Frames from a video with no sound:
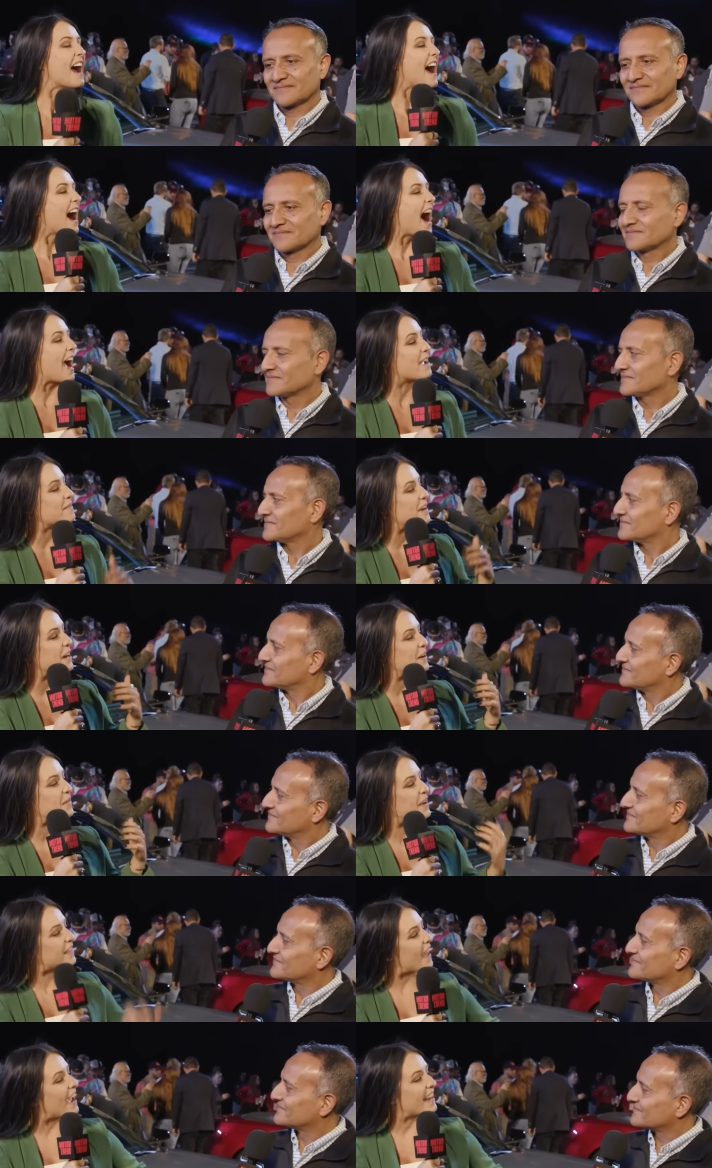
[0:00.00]
Speaker 1: I am here
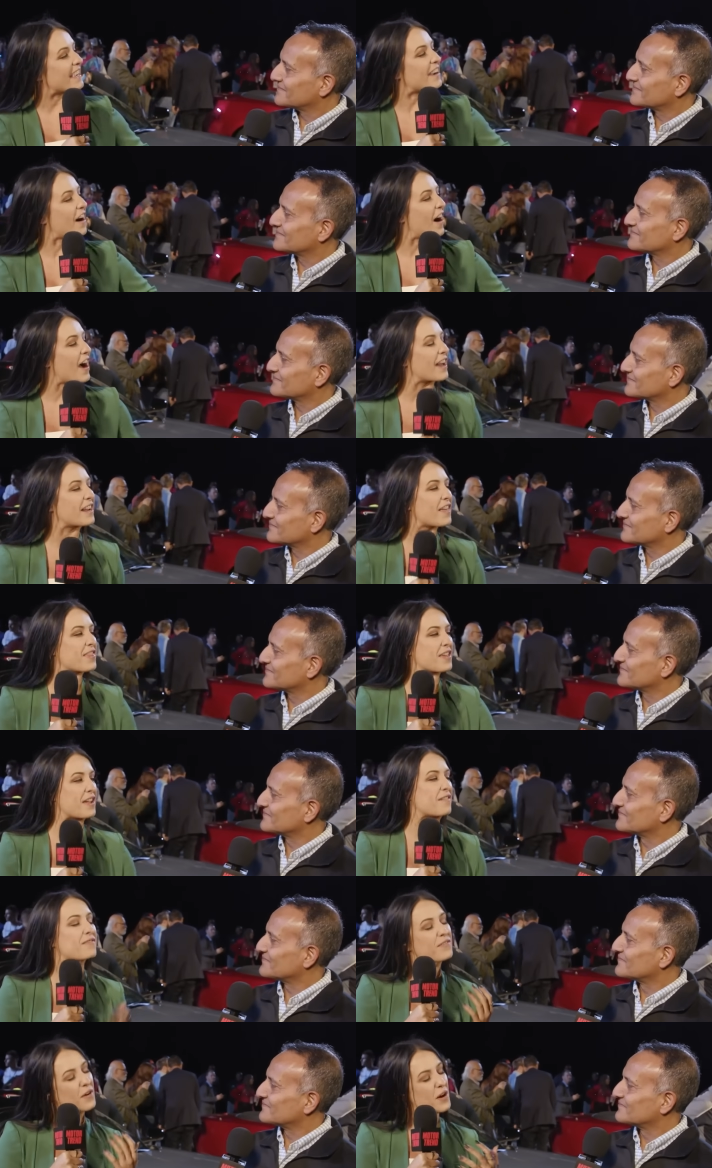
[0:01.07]
with Eddie Khan, the
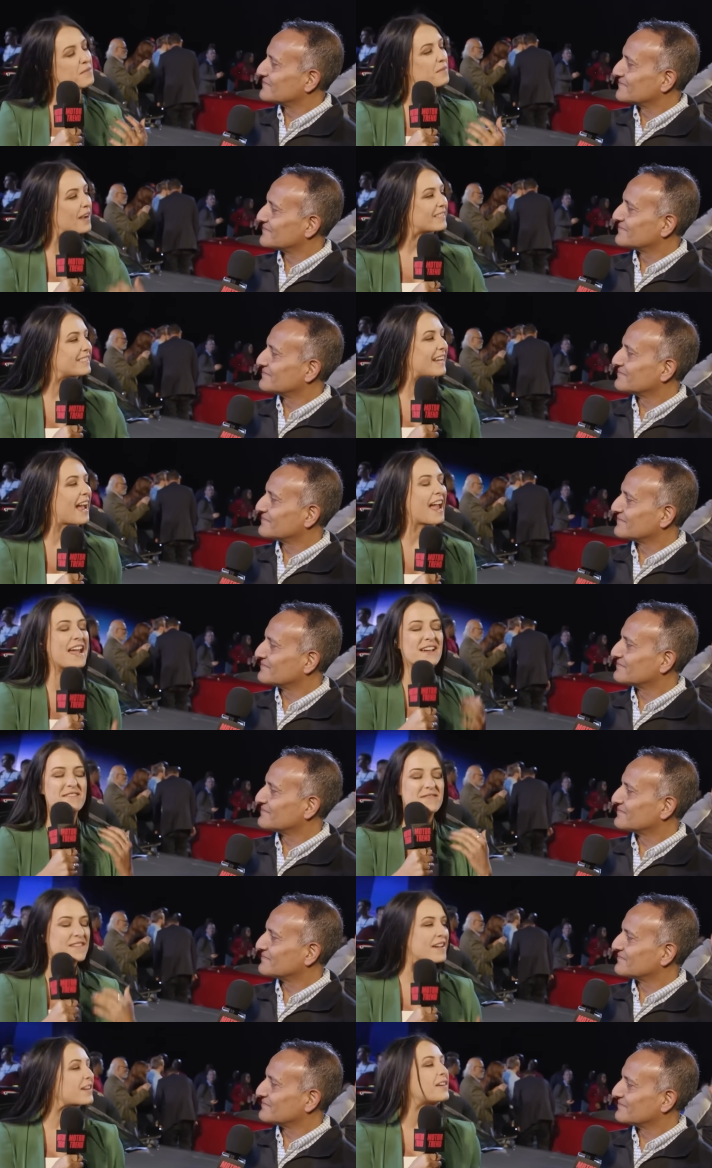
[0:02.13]
Ford Mustang
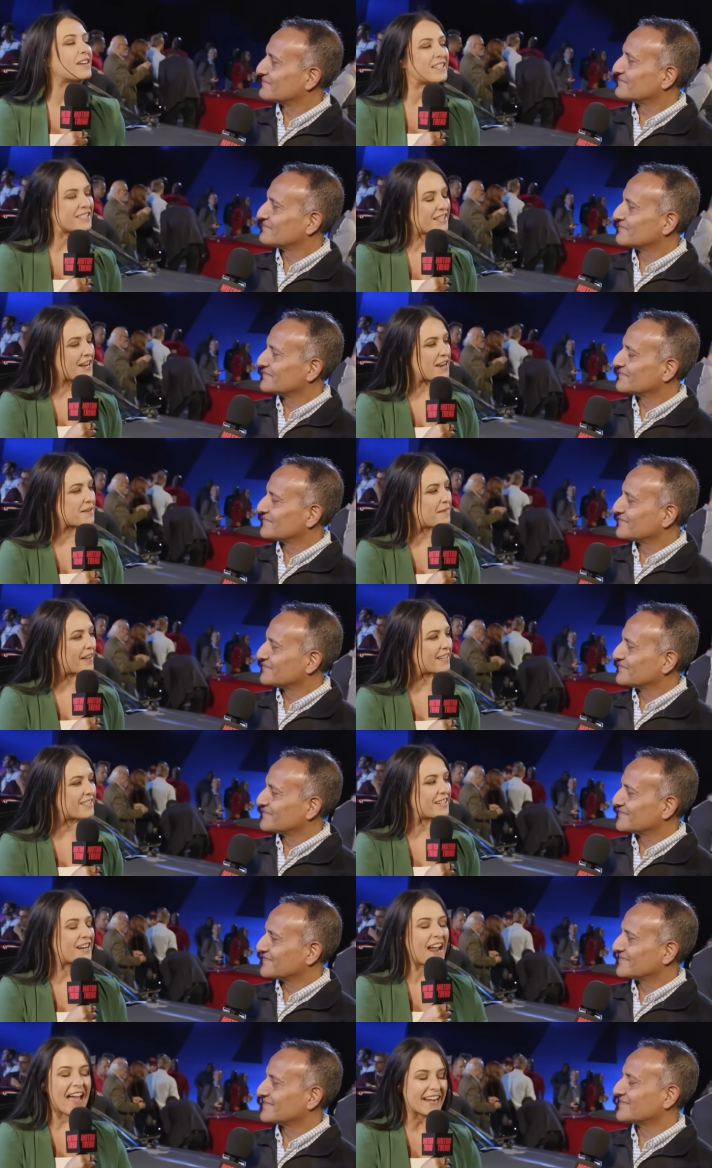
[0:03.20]
Vehicle Engineering
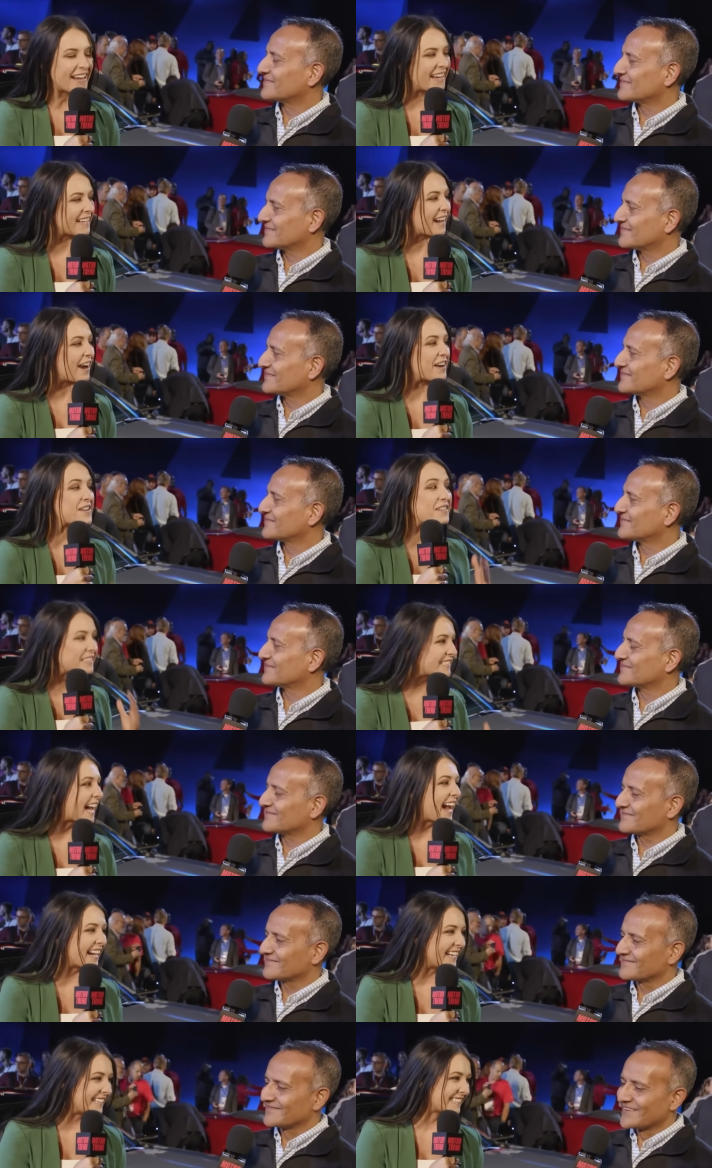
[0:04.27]
Manager. Eddie, are you
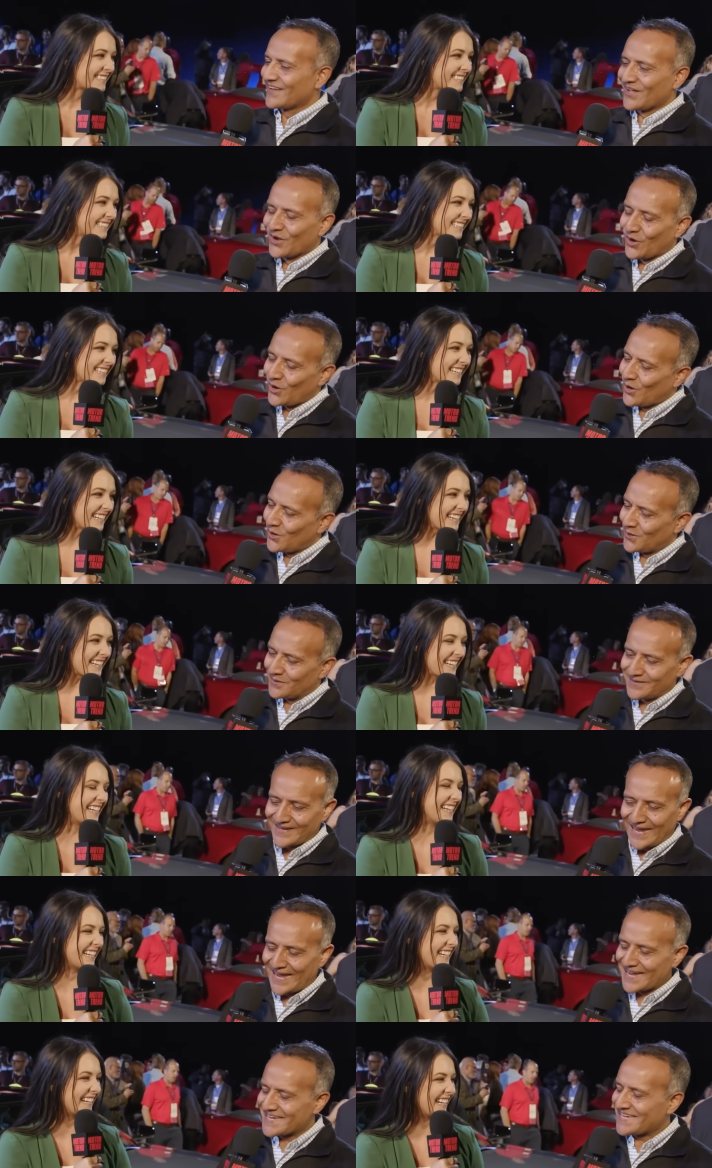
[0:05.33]
excited?
Speaker 2: Oh,
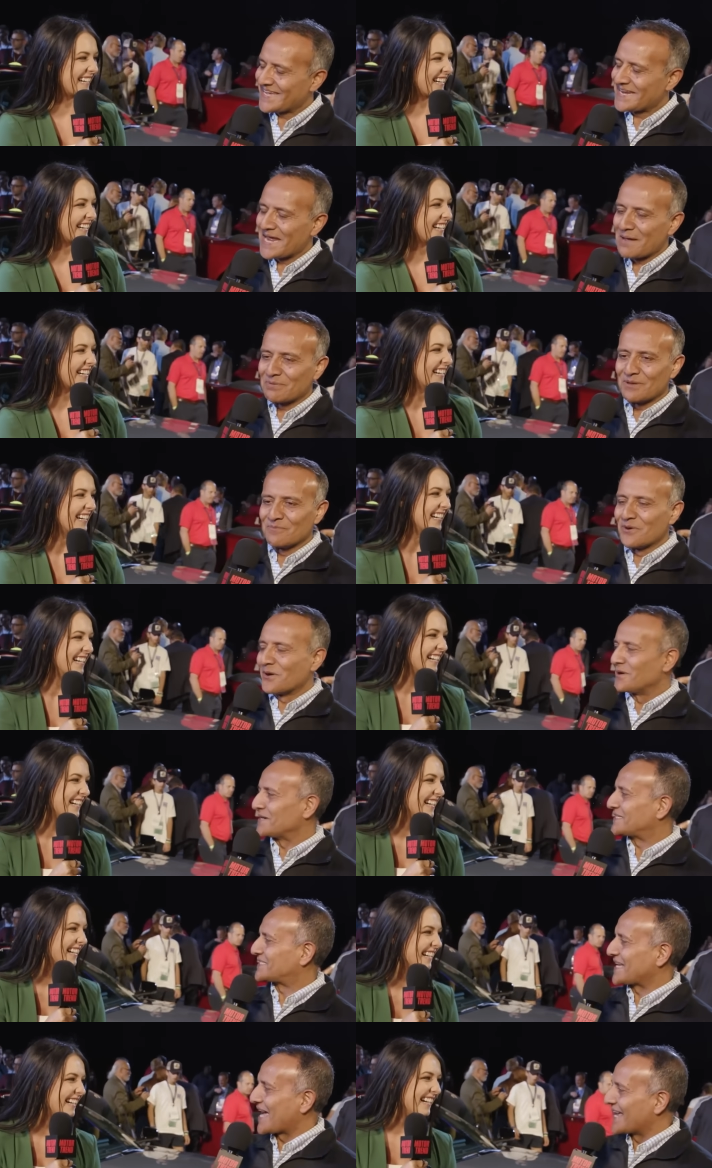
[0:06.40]
I cannot be more
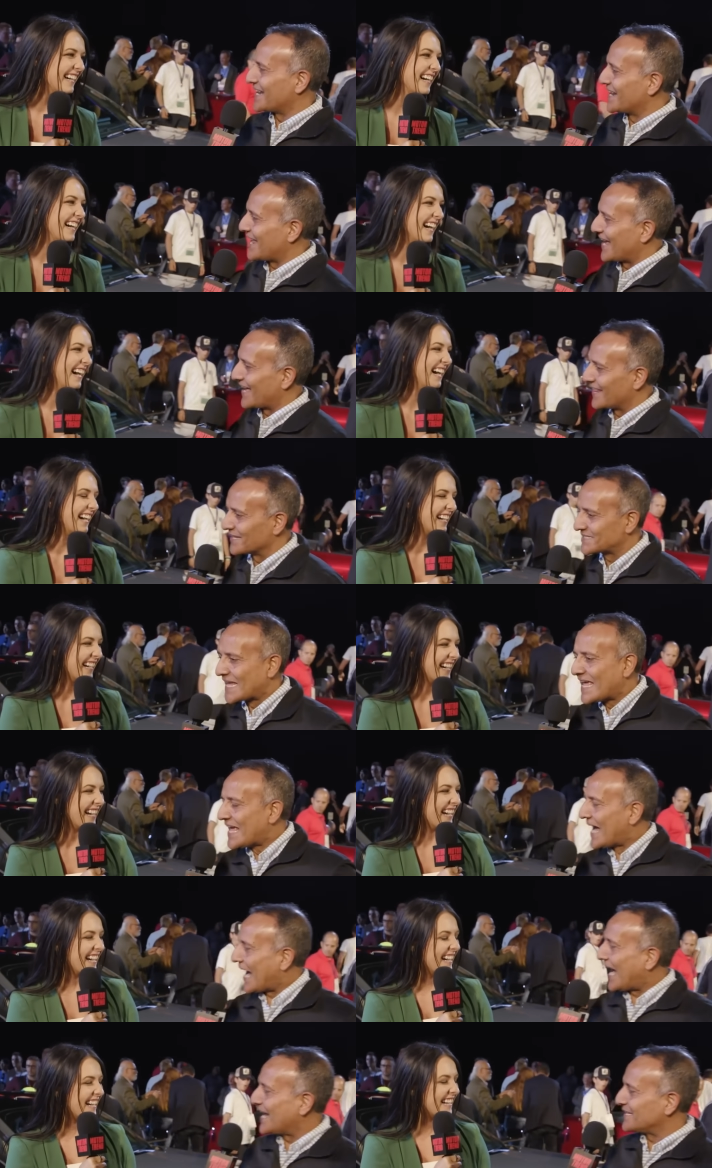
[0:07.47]
excited, Alex.
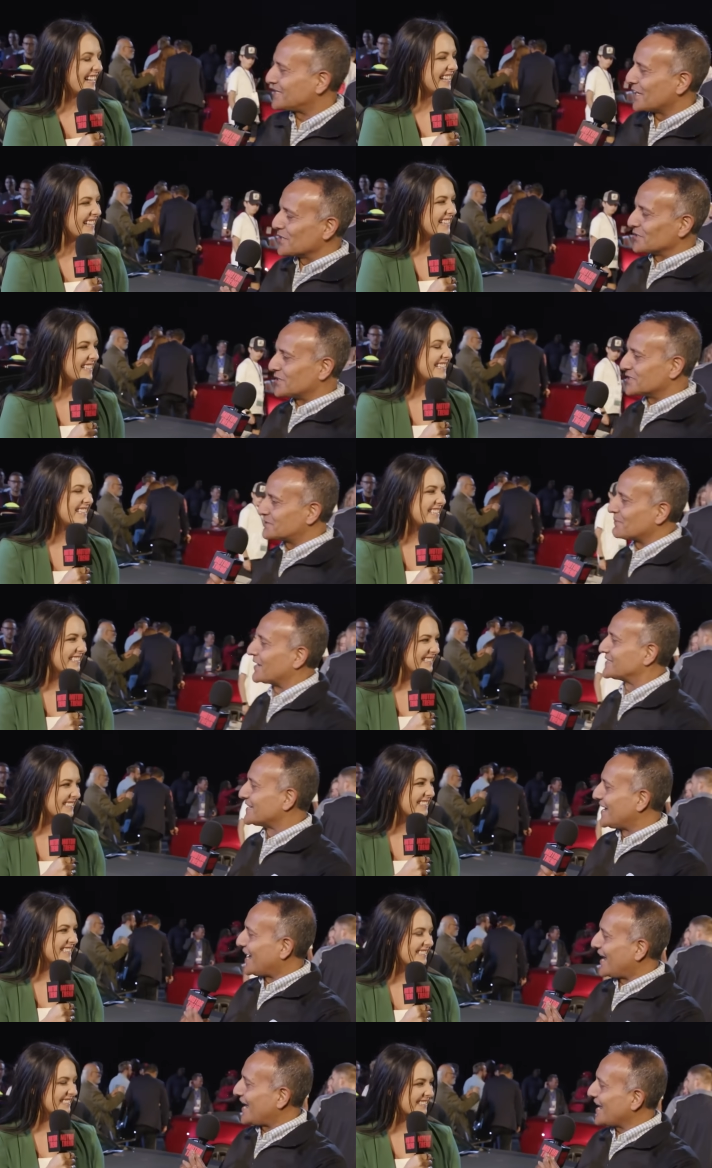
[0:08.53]
I tell you this much,
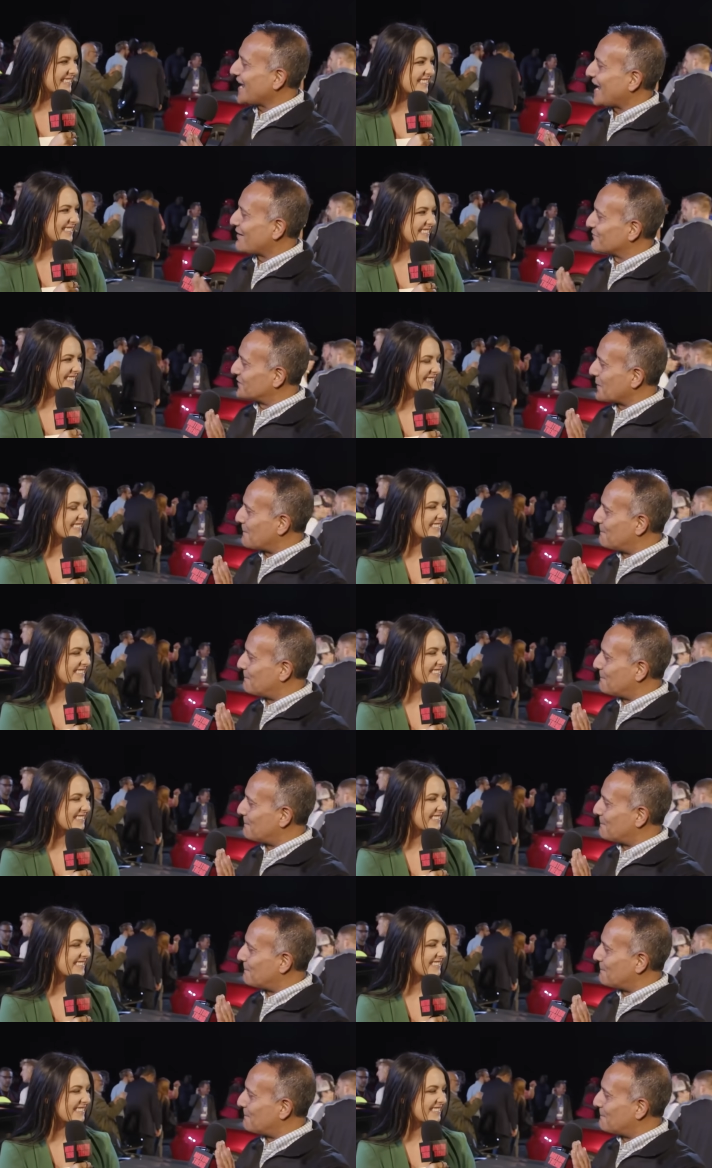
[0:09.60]
I have the